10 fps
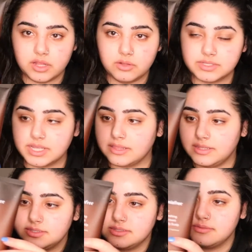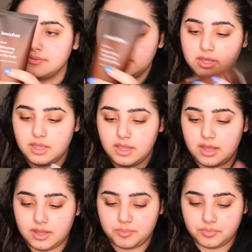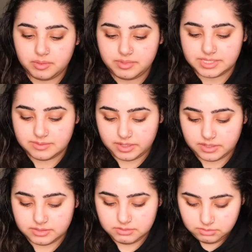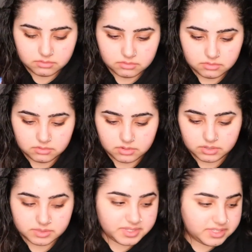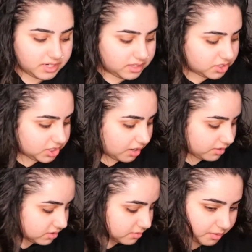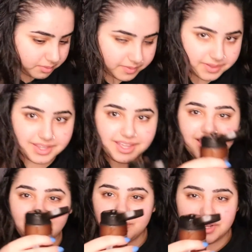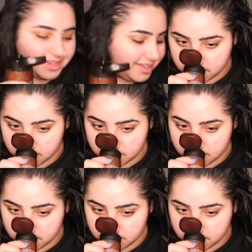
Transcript: Looks like this. Let me smell it. Oh, it's been sitting in the shower, so it's probably, but it